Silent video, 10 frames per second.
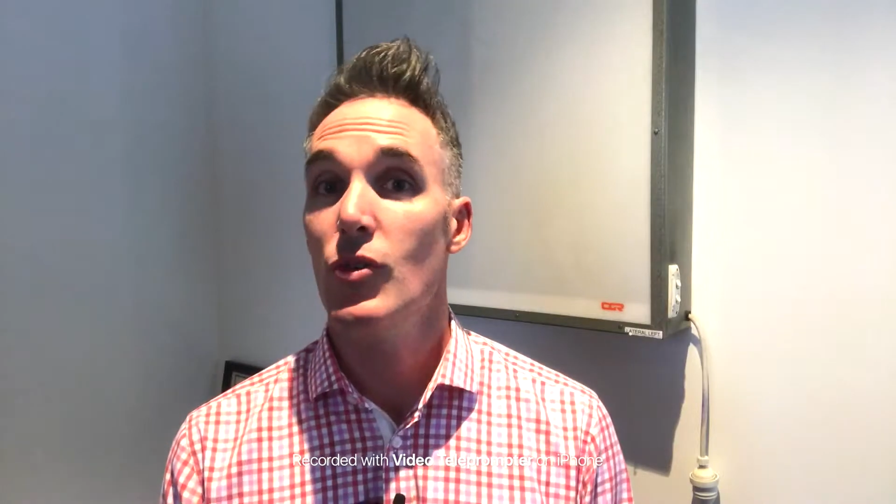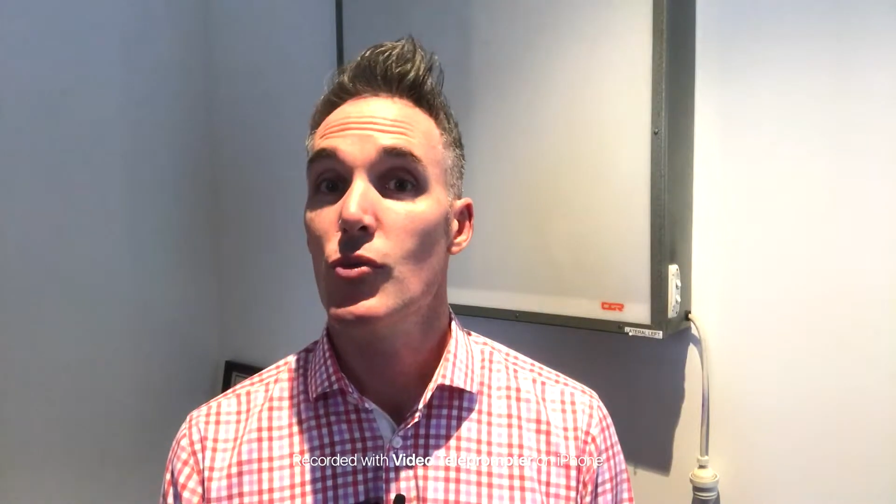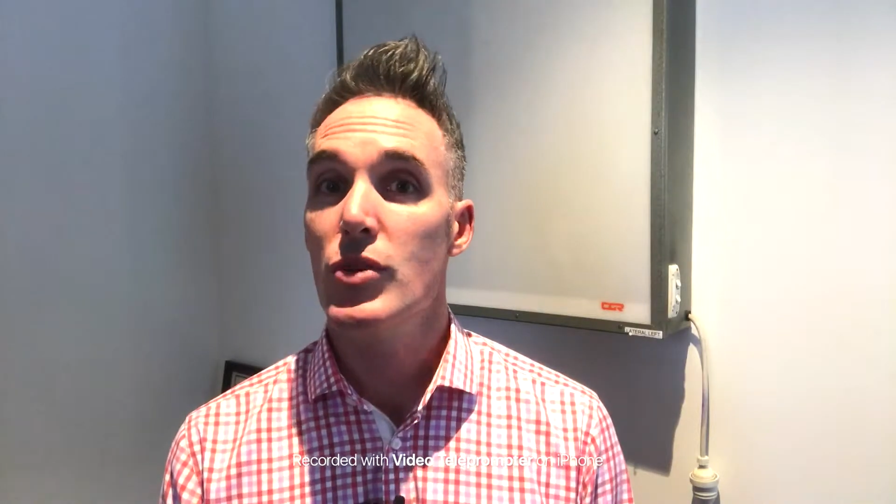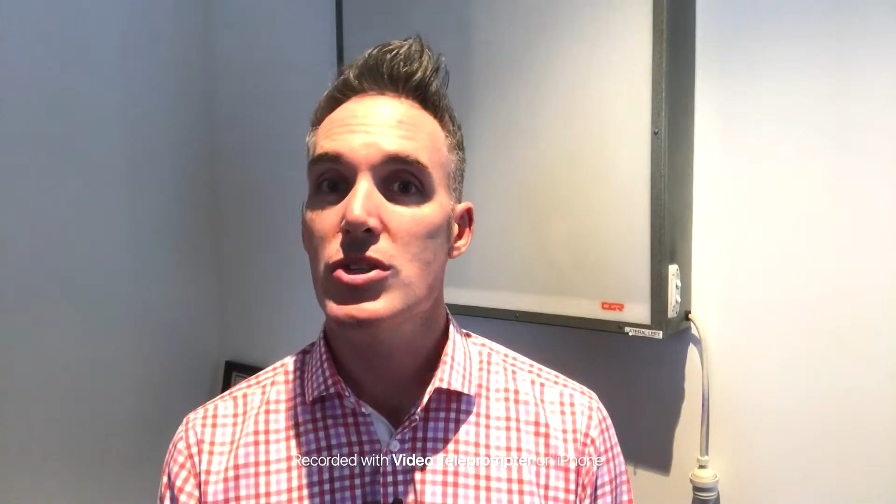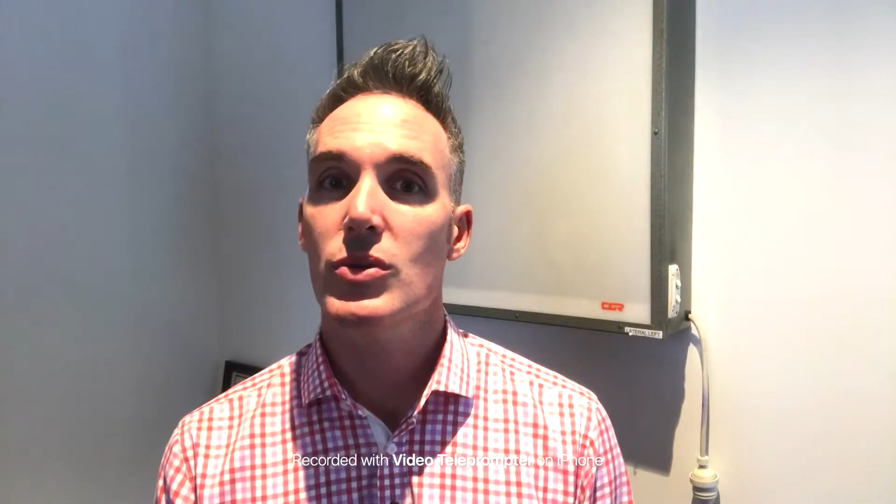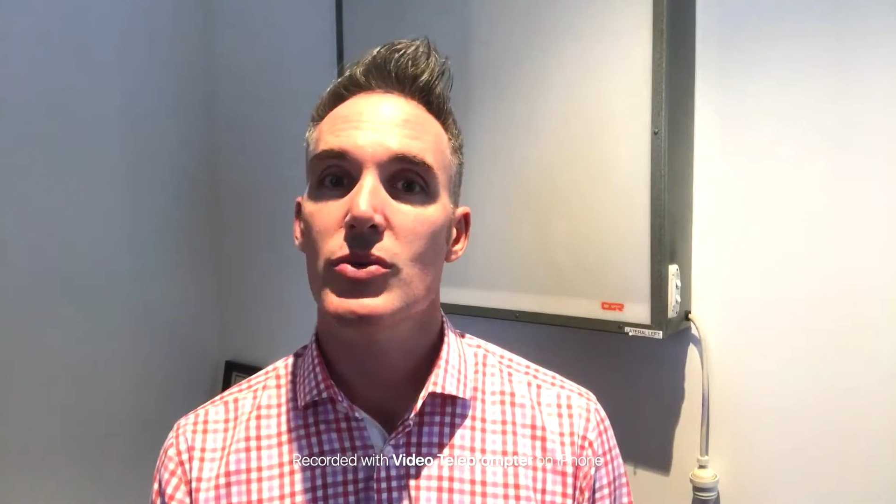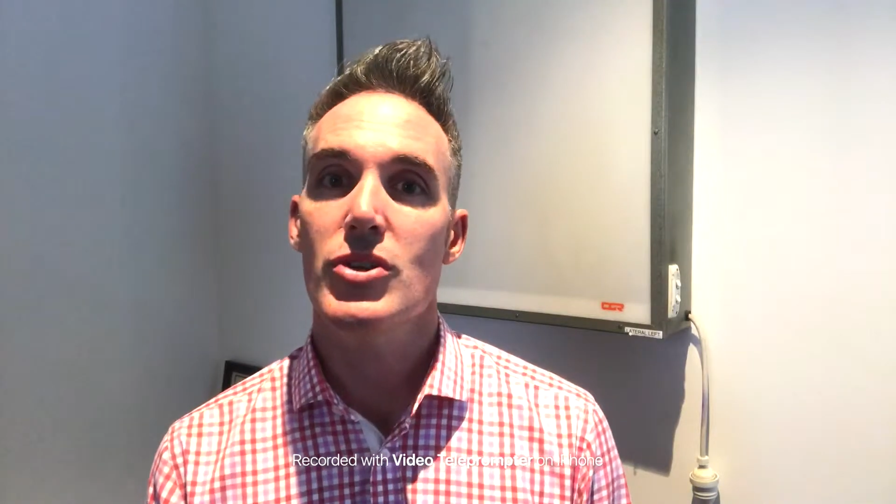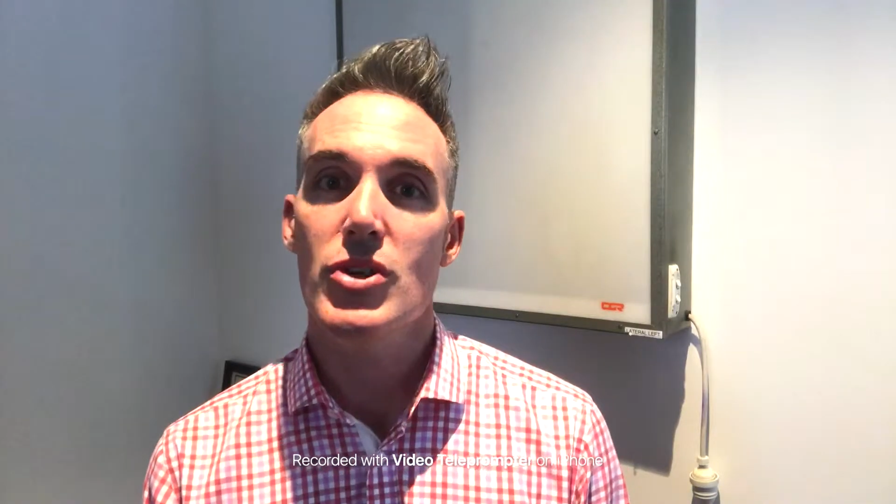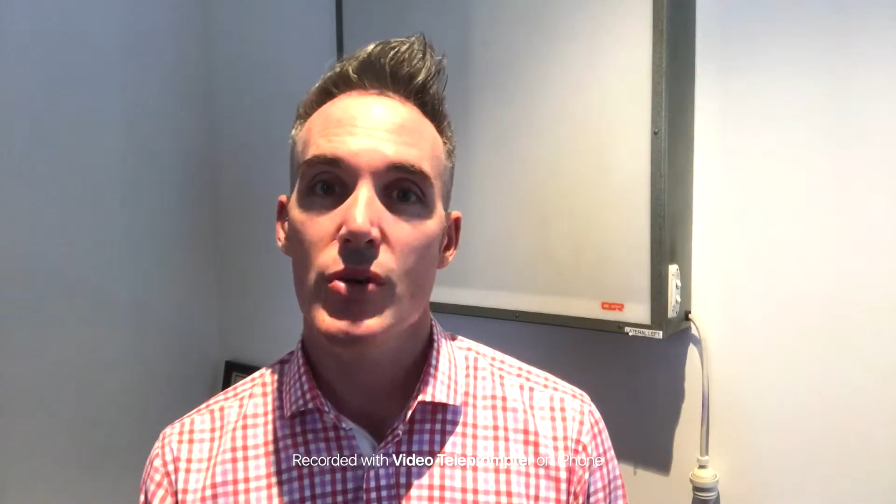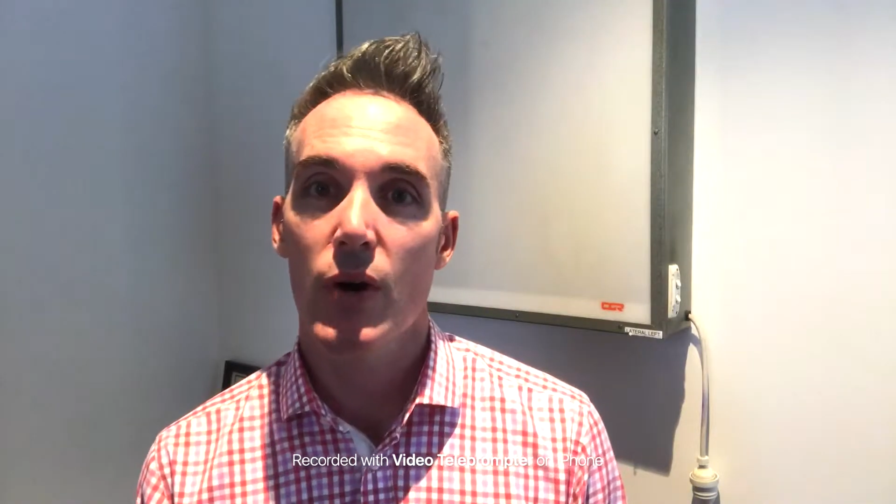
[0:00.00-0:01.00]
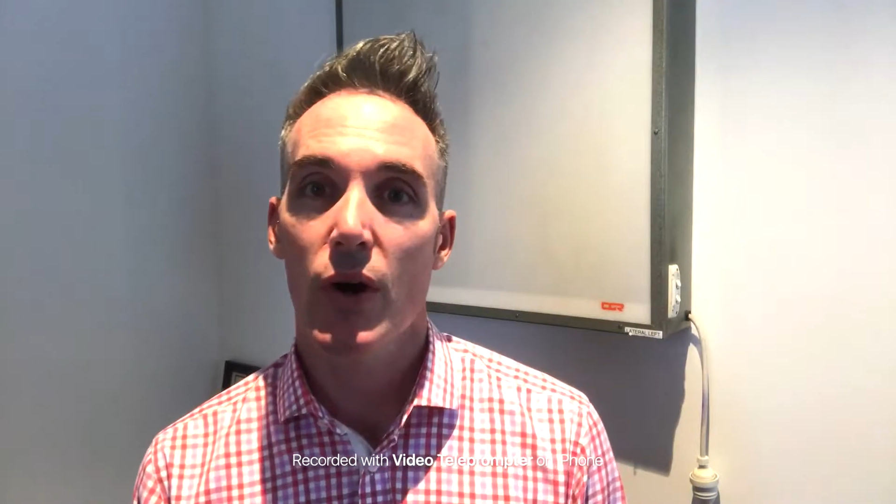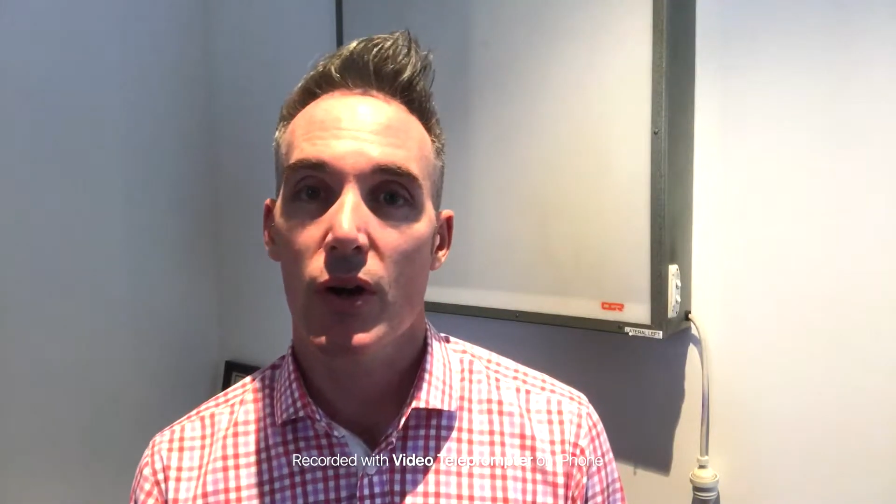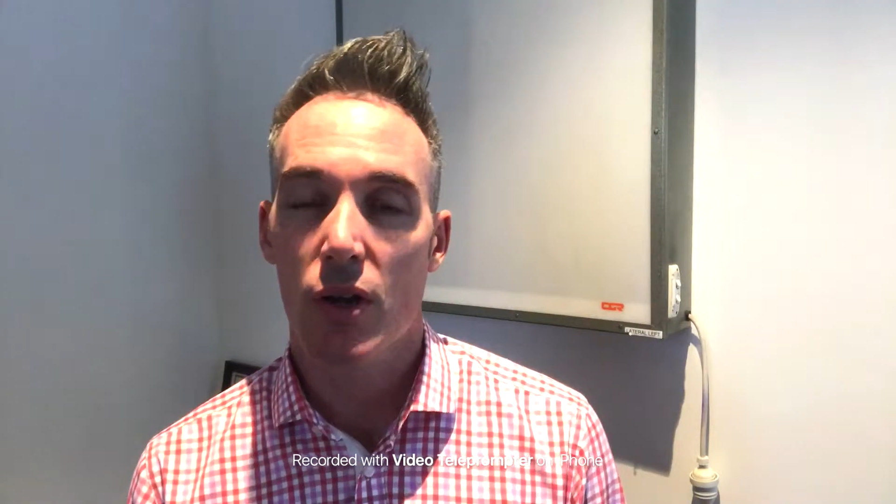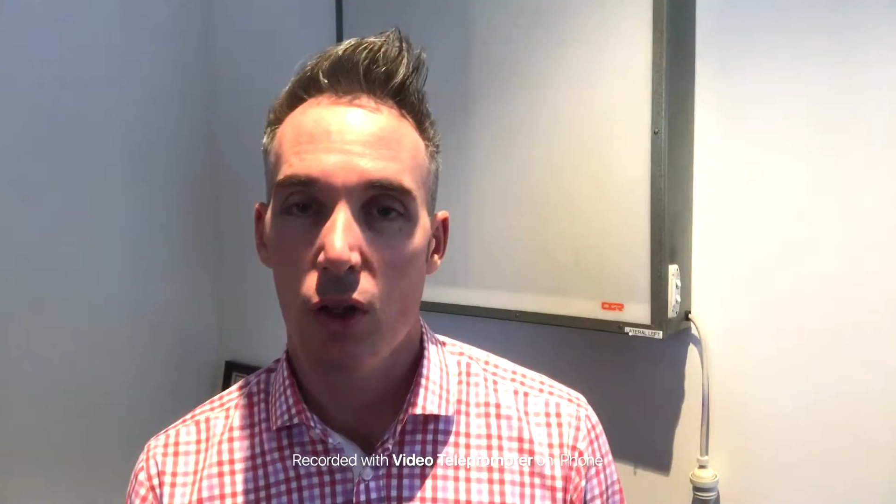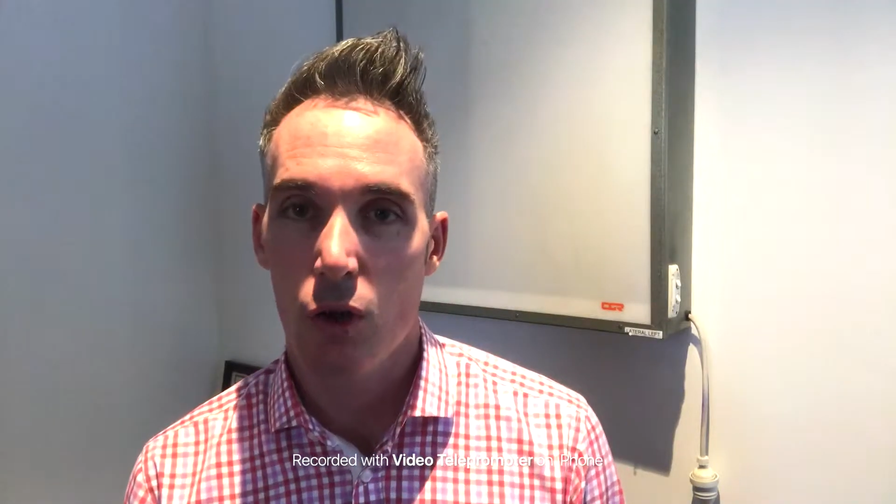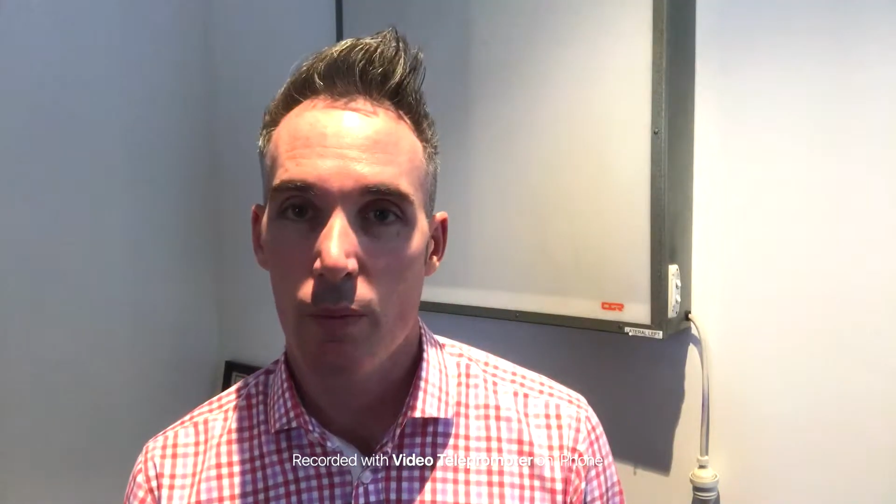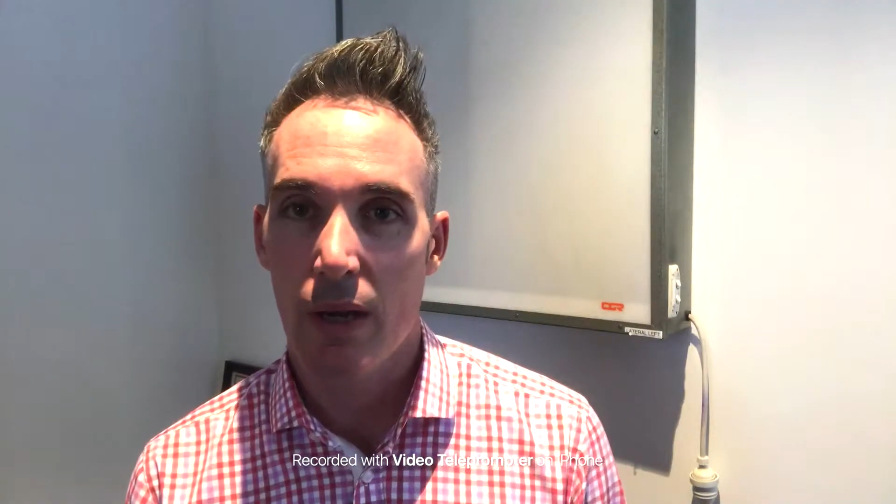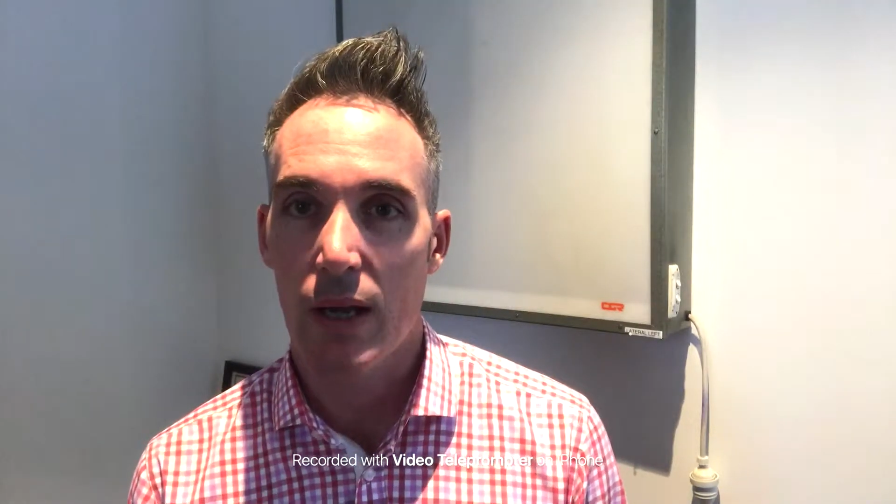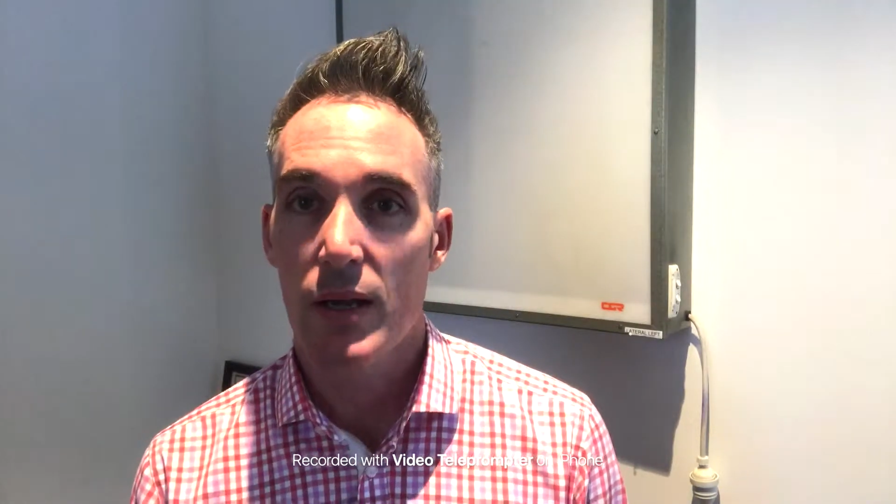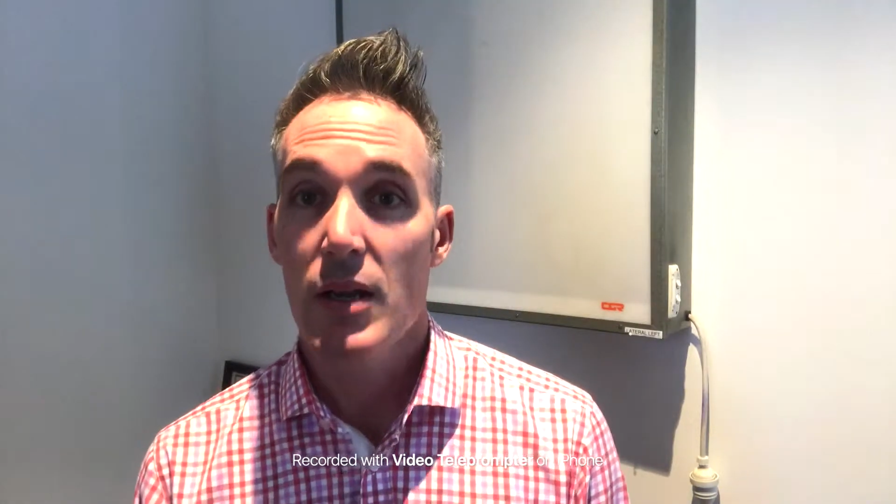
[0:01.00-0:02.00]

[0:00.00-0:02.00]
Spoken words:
original neurokilometer